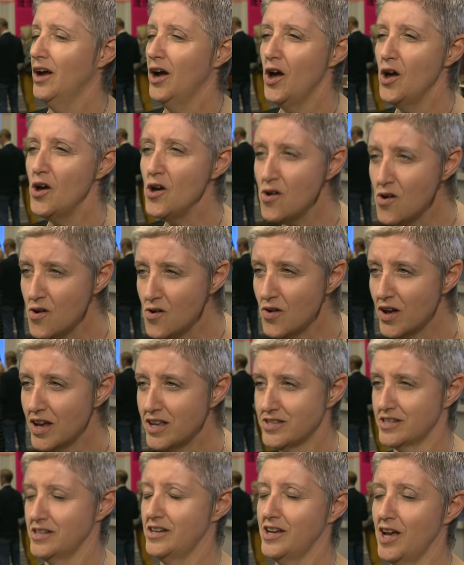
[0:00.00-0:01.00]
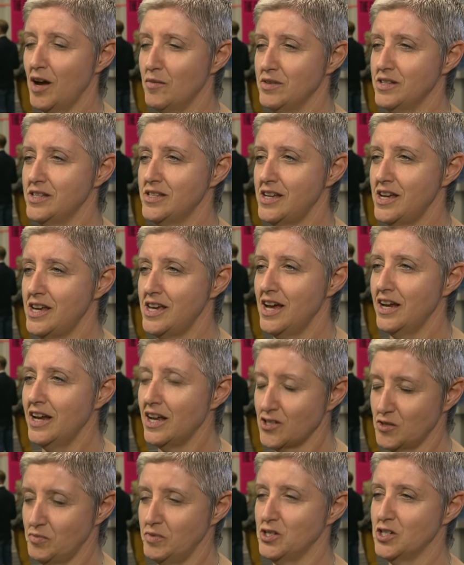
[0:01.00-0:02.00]
who is going to come and see an
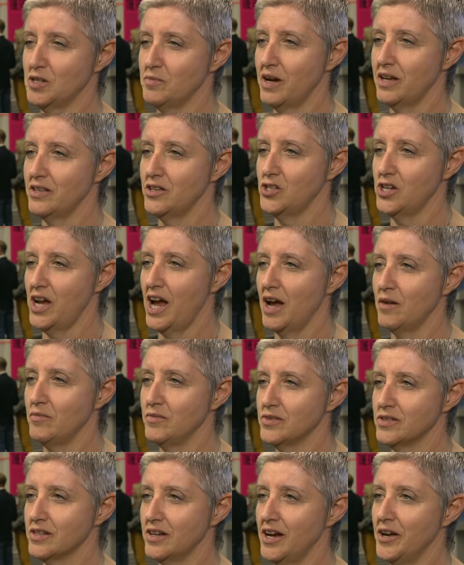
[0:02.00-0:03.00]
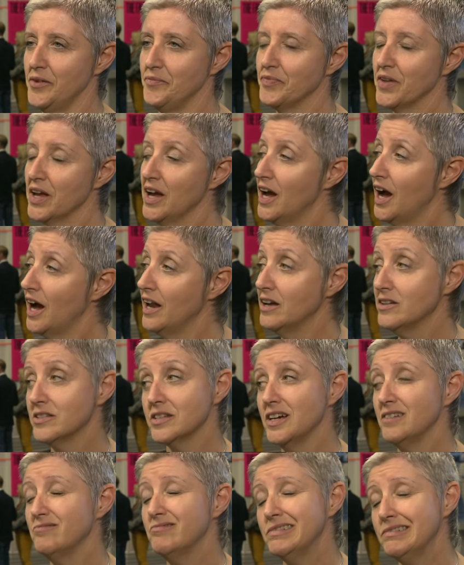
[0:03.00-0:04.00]
exhibition about the jam? It's like, and I was
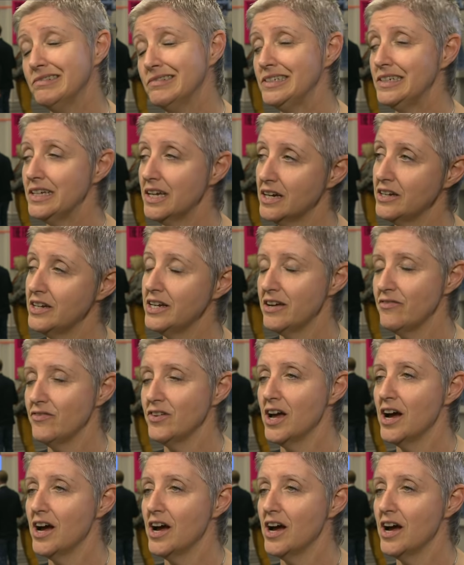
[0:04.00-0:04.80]
like, well, you know, you never